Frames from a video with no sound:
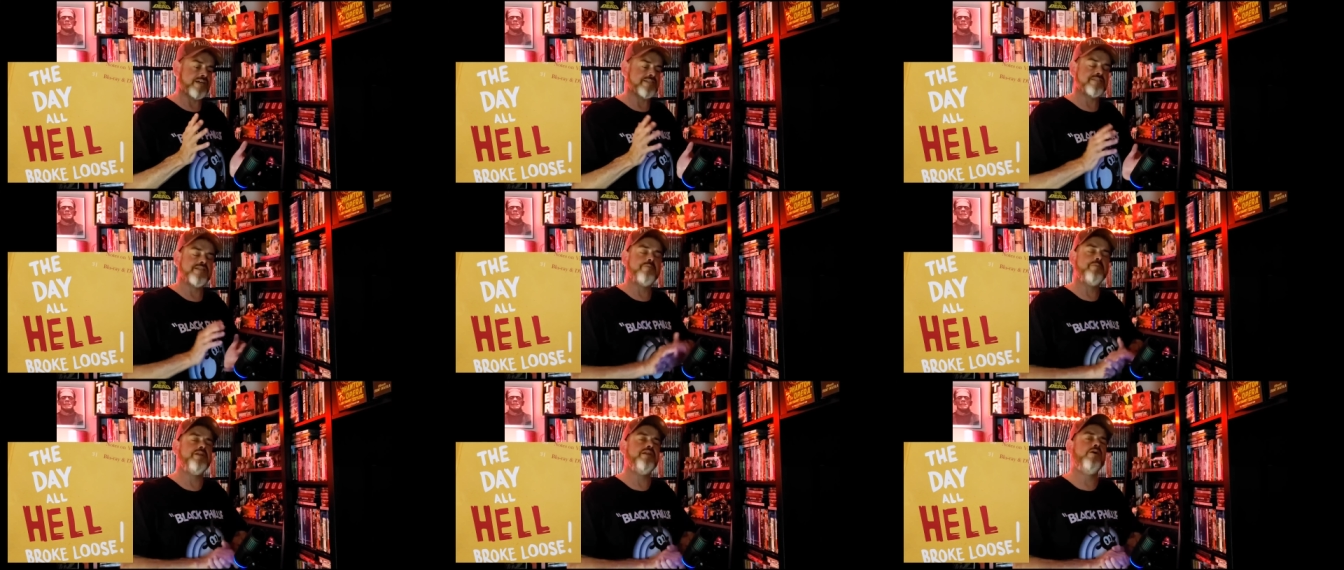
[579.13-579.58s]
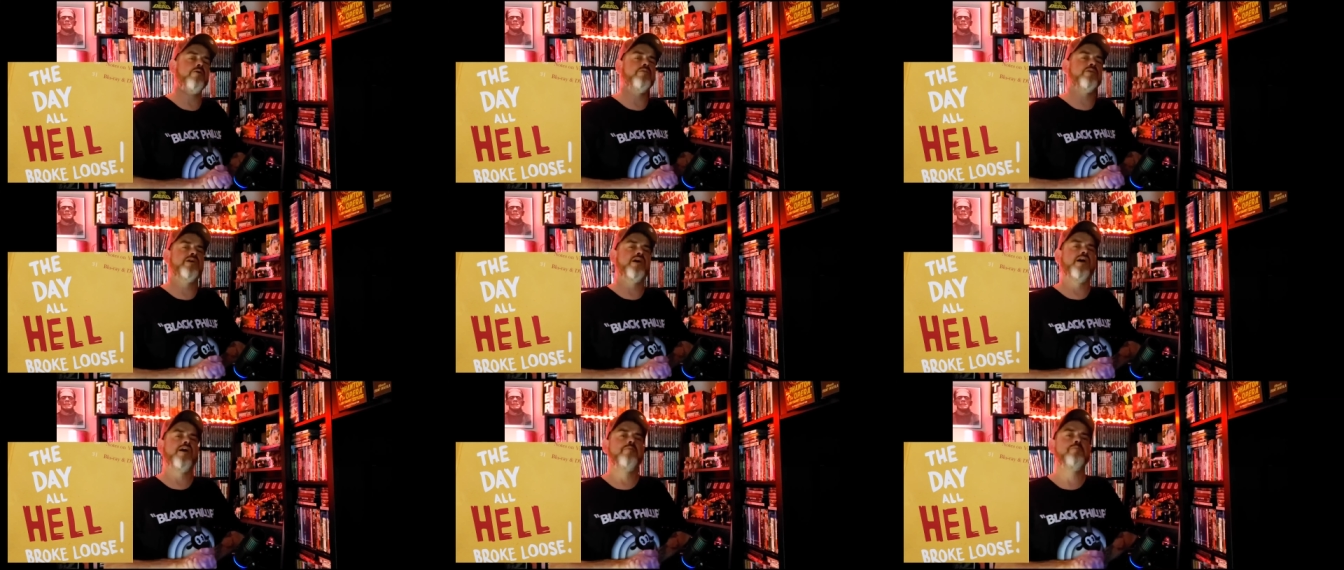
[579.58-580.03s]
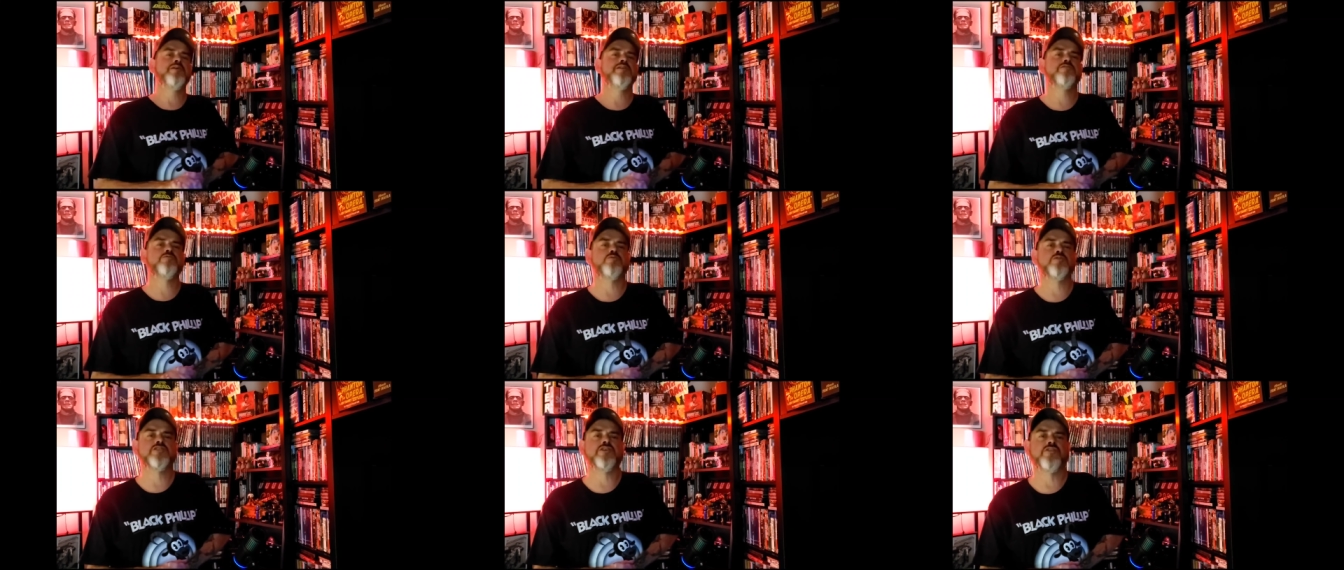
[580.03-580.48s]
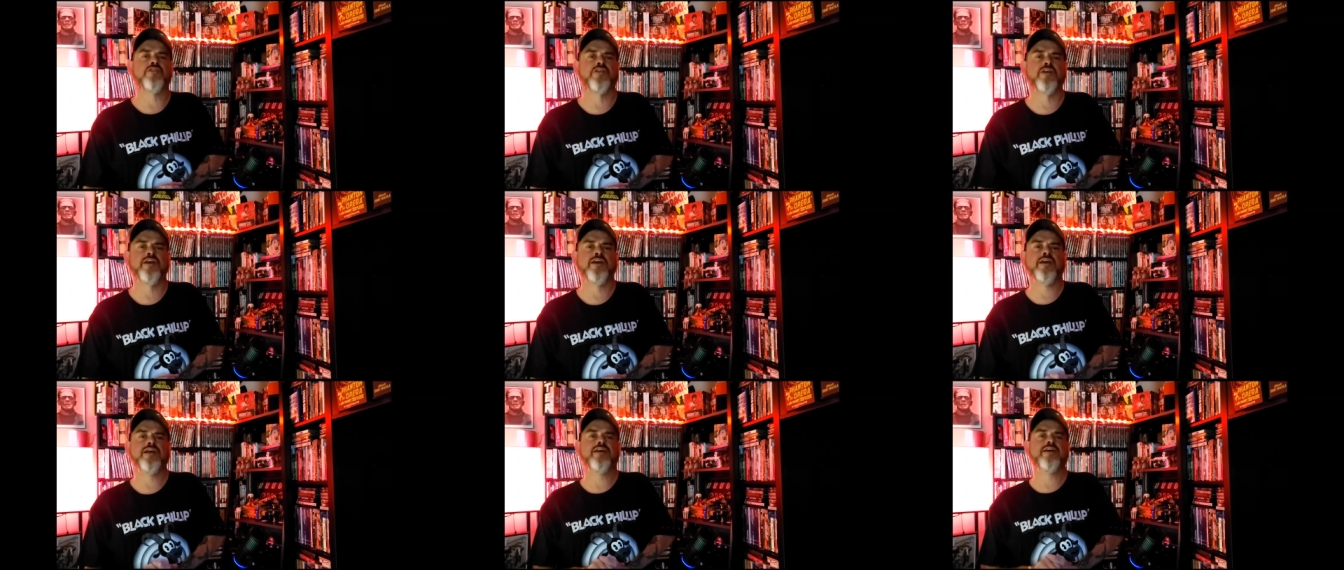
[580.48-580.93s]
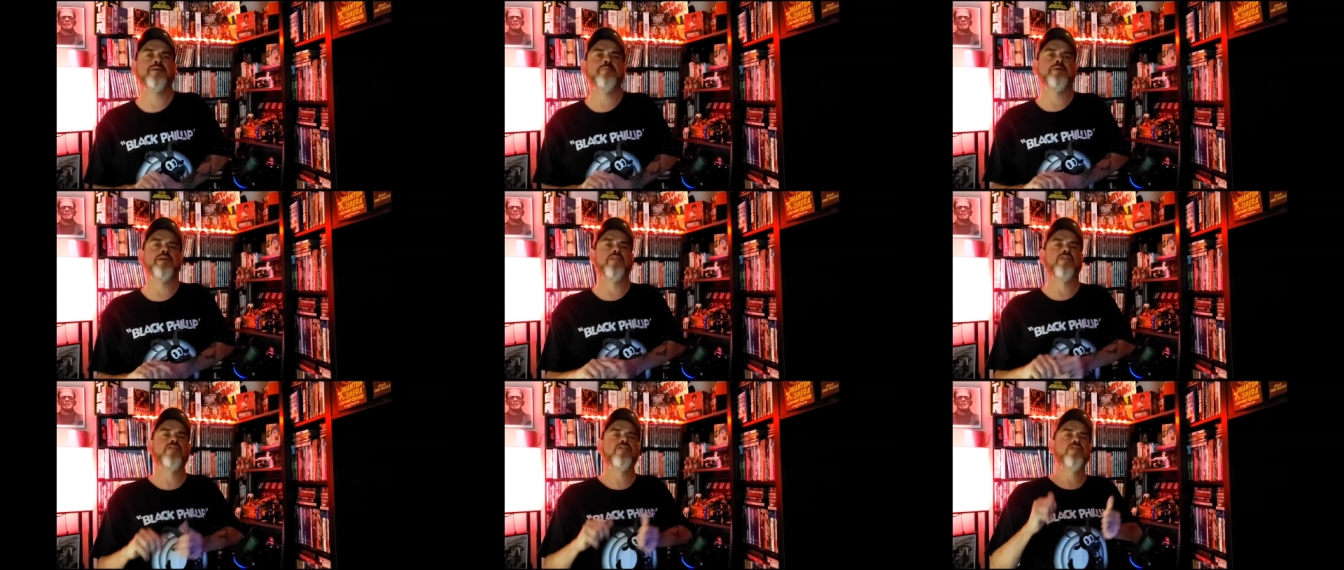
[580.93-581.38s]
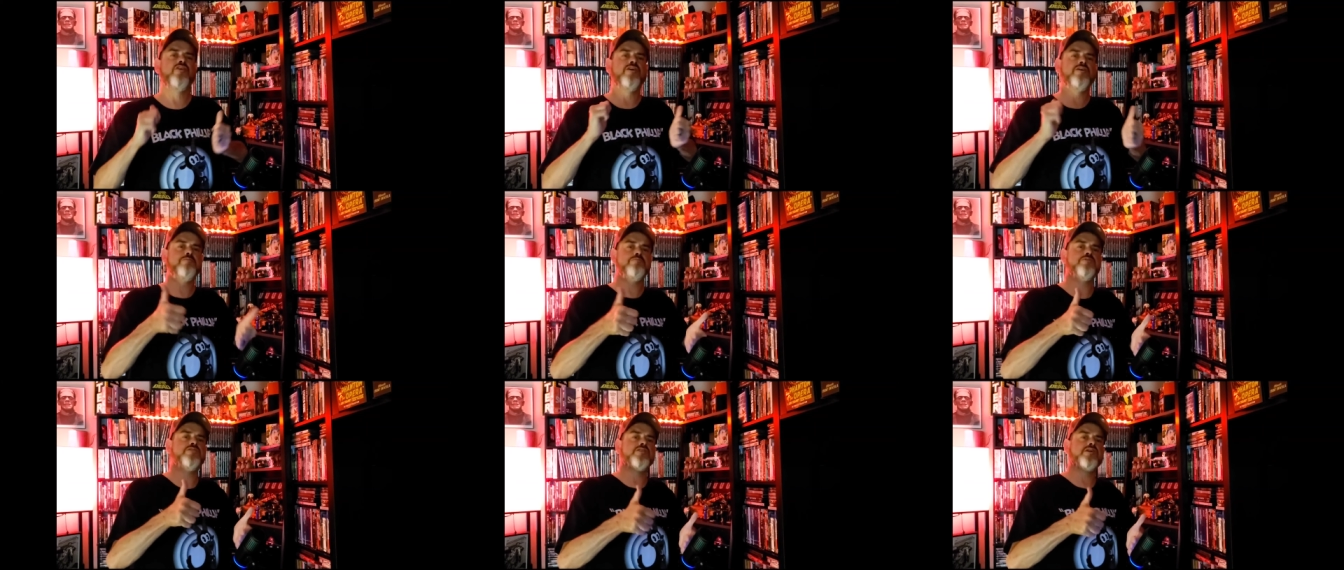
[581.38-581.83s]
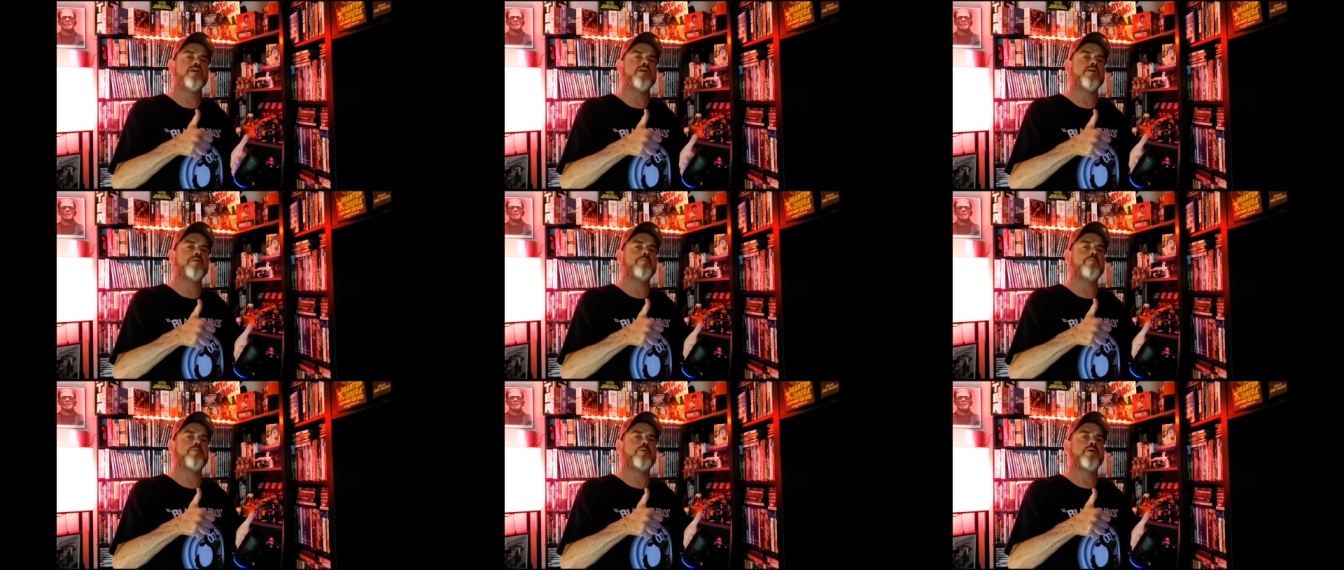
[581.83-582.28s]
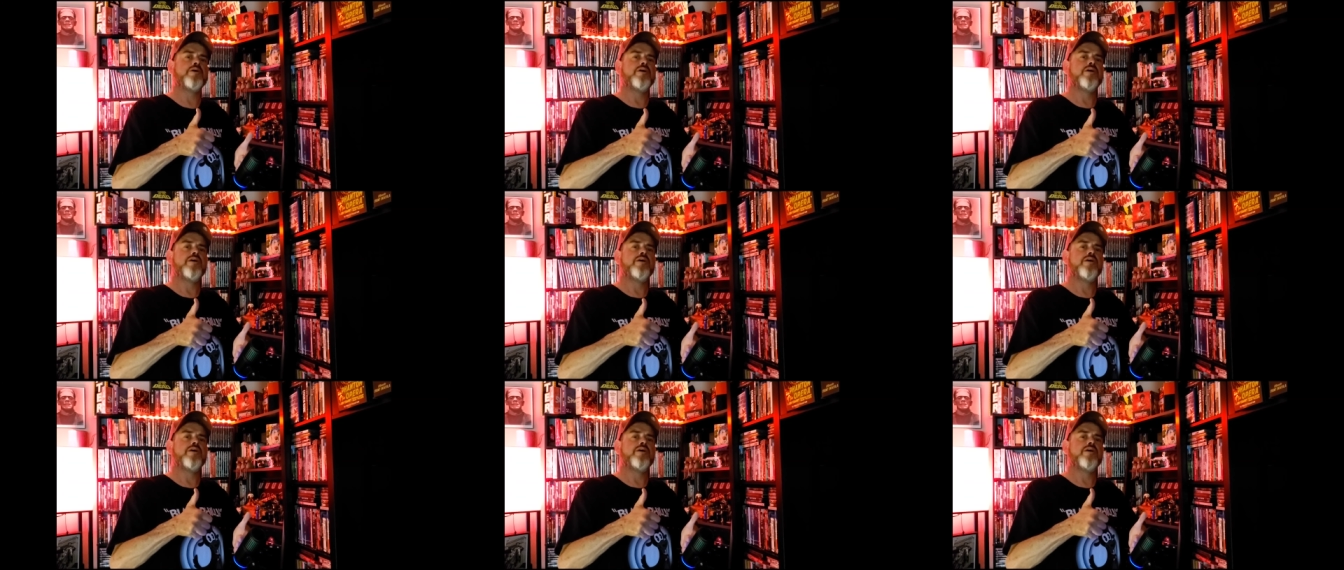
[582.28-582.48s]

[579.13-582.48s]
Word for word: guys. Let me know in the comments what you think. Give me a thumbs up.